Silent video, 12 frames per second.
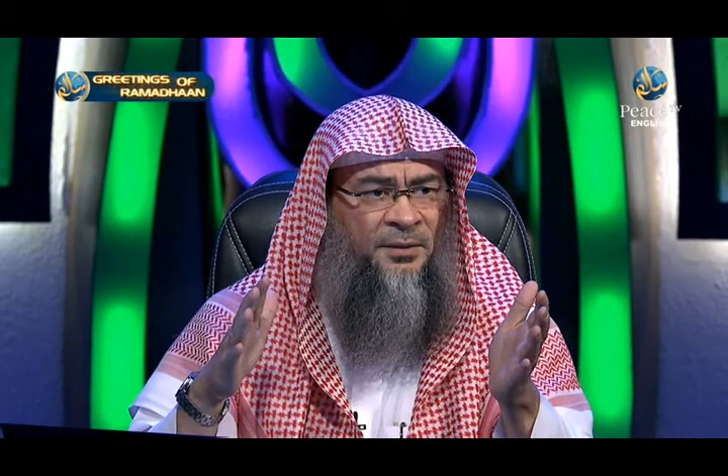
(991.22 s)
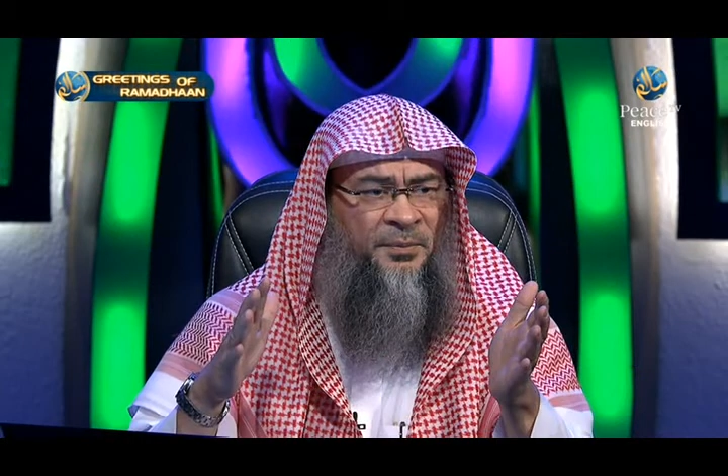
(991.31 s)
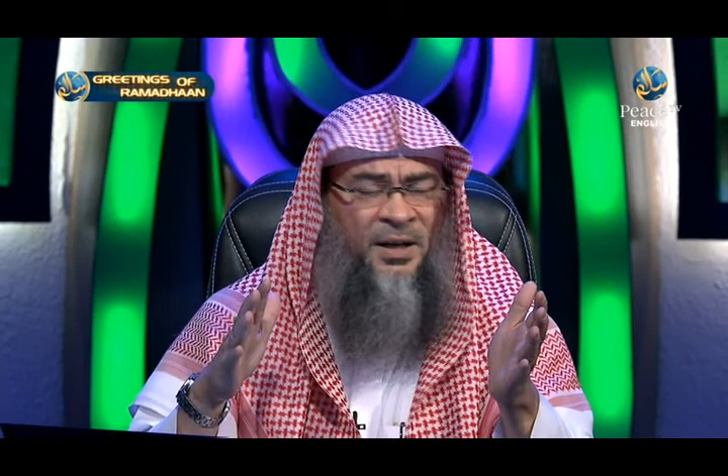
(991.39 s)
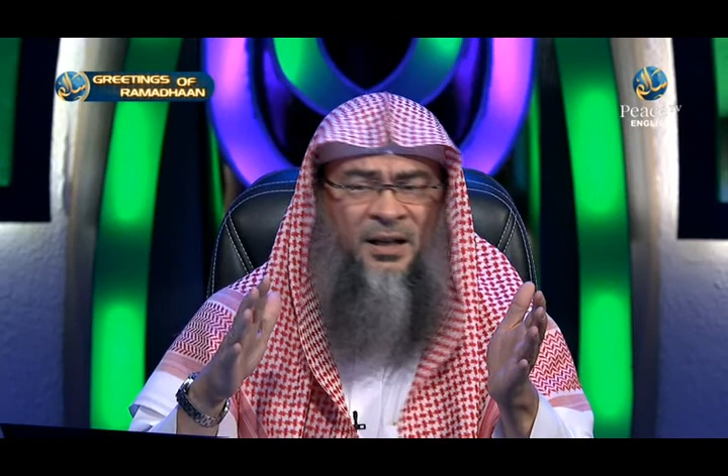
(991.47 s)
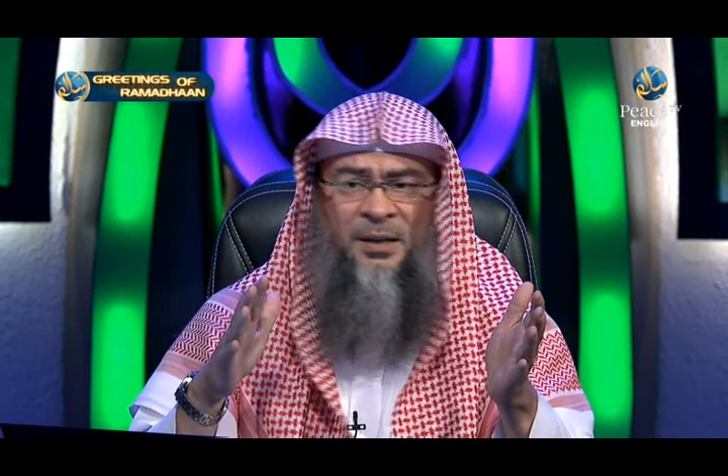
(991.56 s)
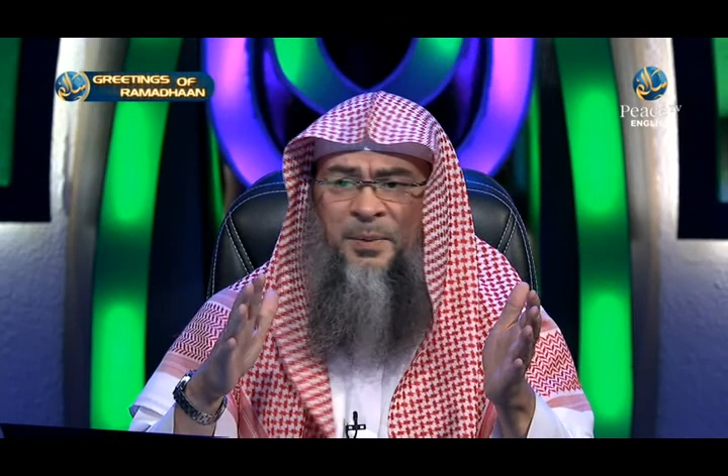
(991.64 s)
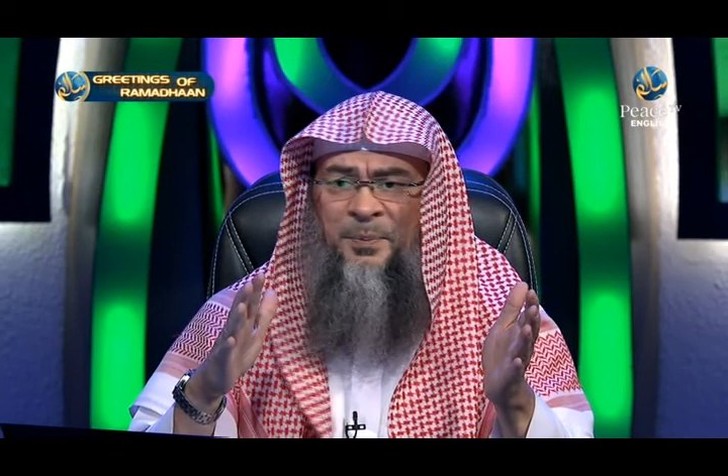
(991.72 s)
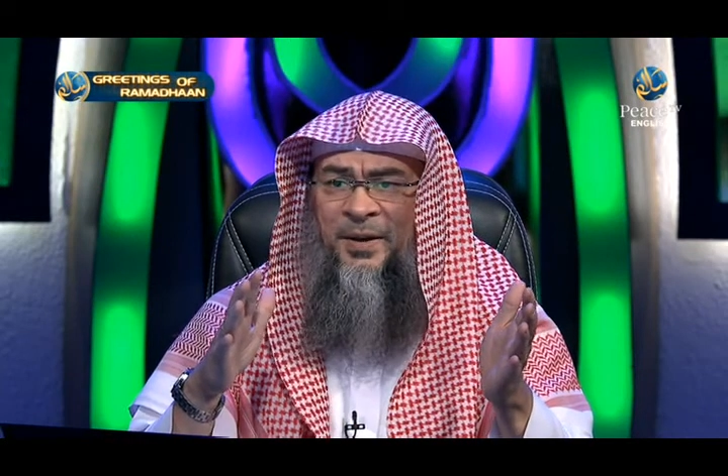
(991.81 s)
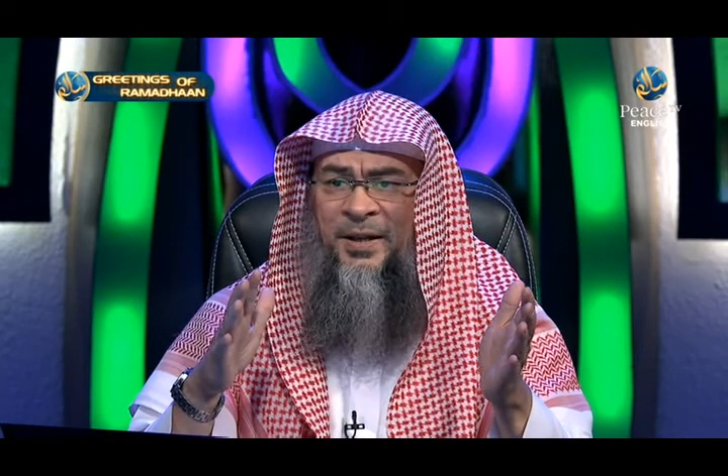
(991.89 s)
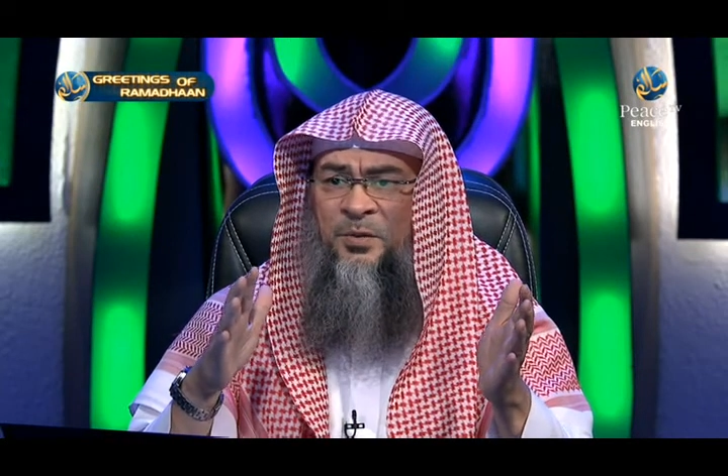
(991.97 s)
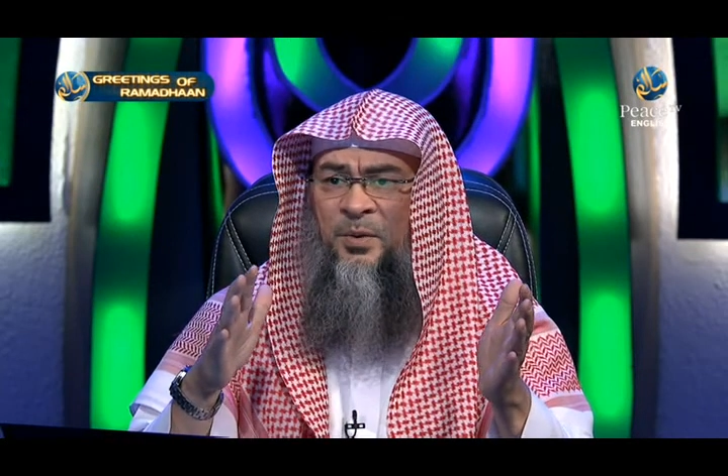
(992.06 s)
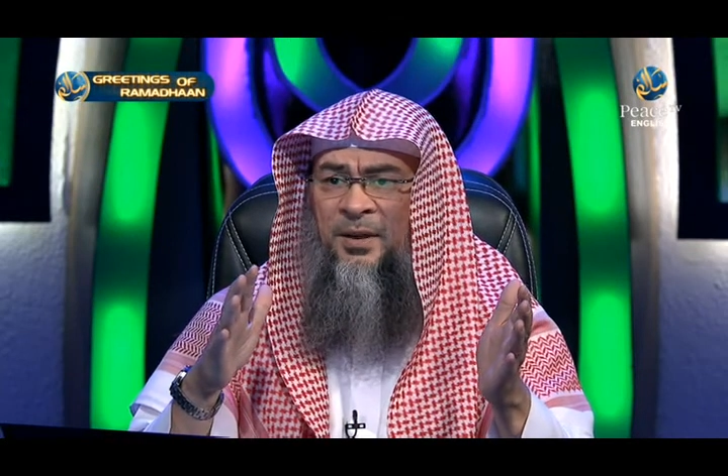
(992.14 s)
may Allah be
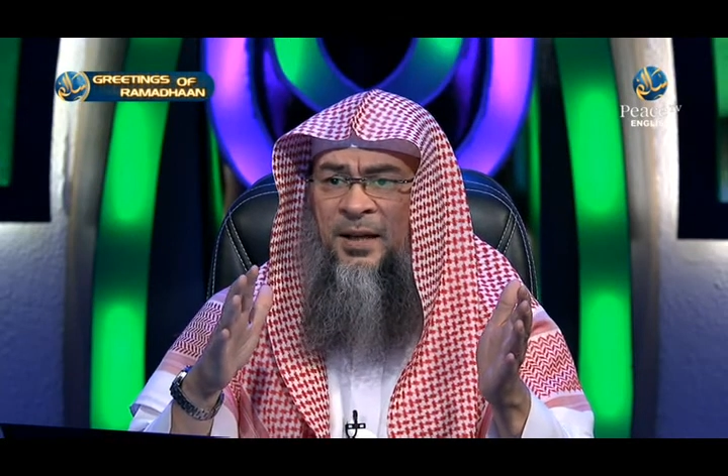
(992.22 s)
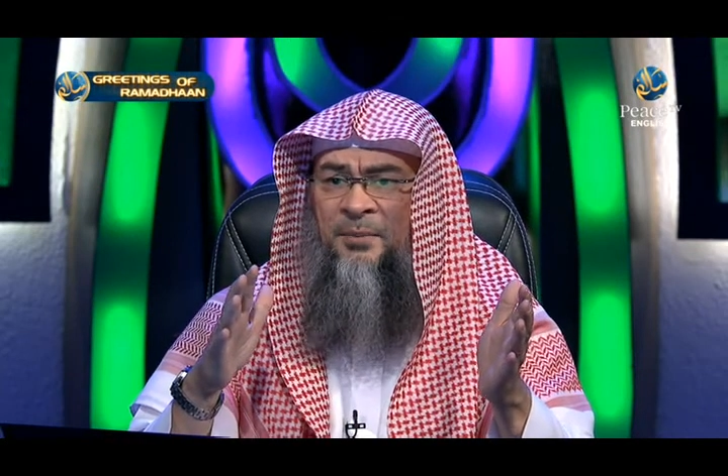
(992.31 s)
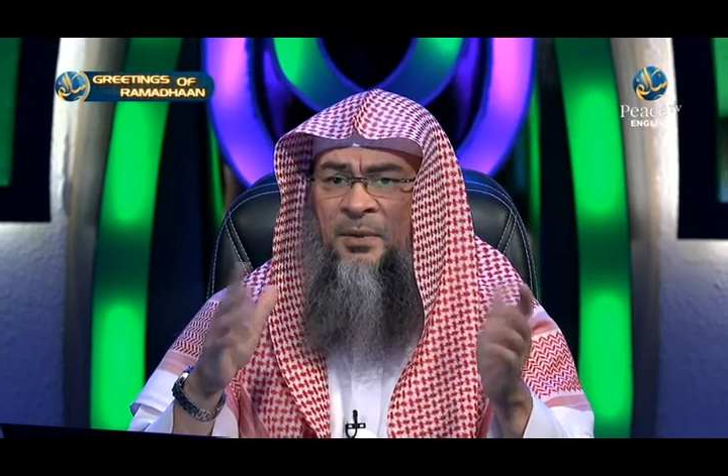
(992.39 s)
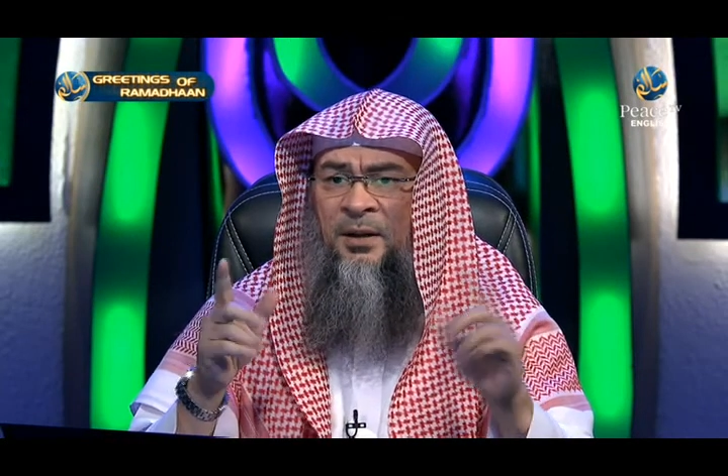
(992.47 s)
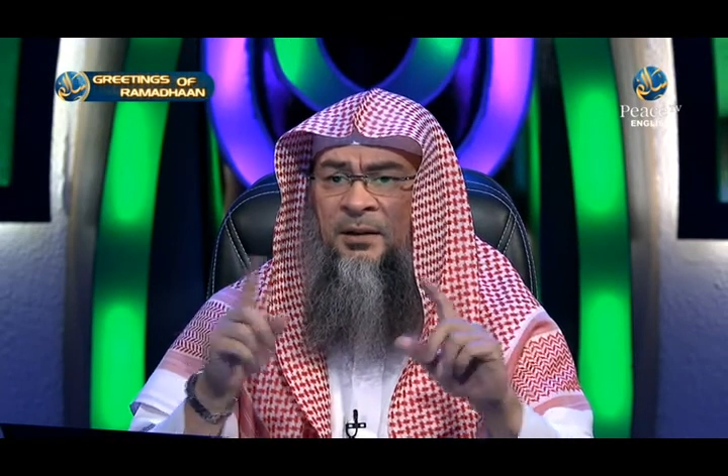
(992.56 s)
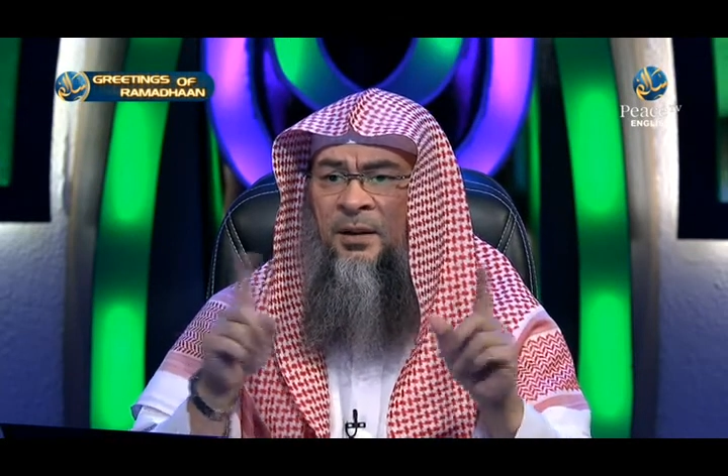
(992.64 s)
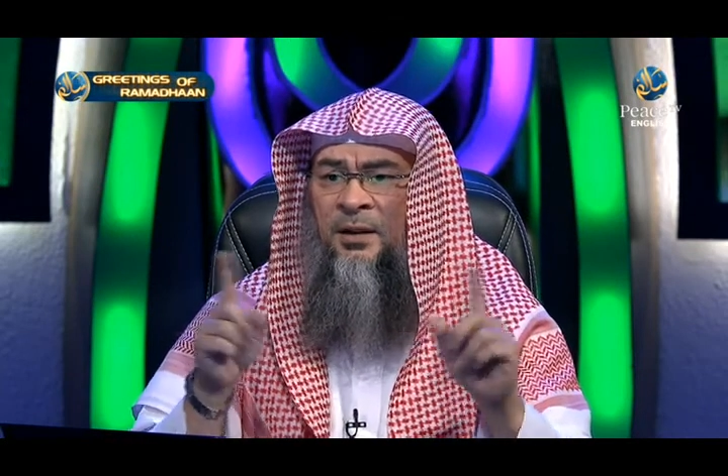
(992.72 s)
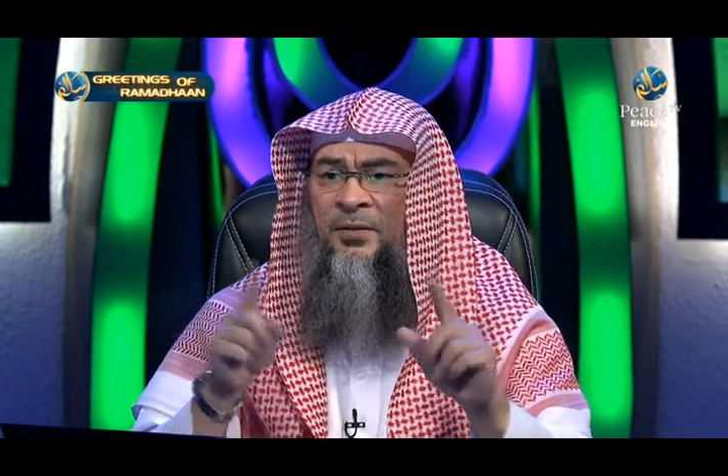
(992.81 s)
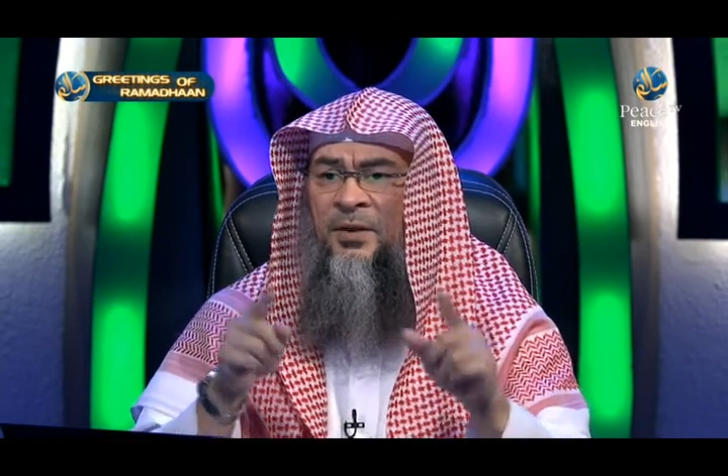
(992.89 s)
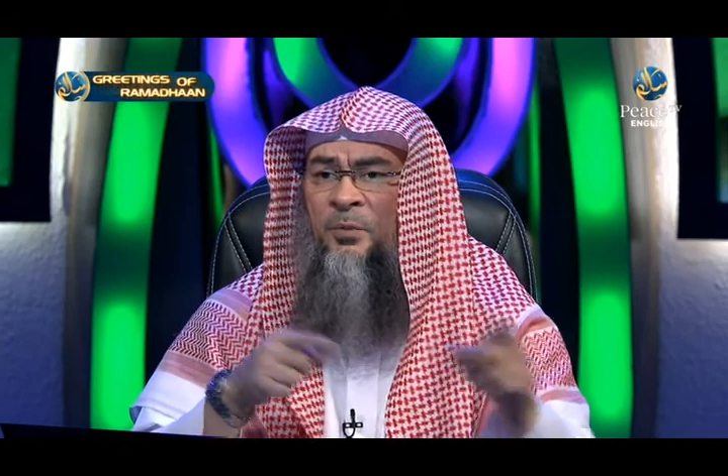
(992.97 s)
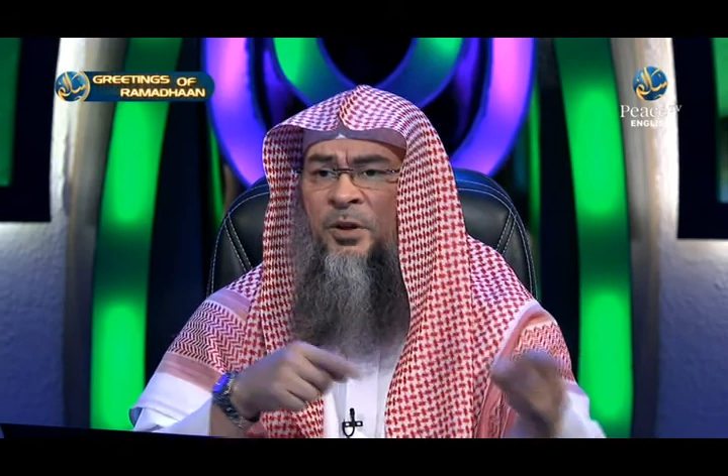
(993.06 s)
pleased with them, none of them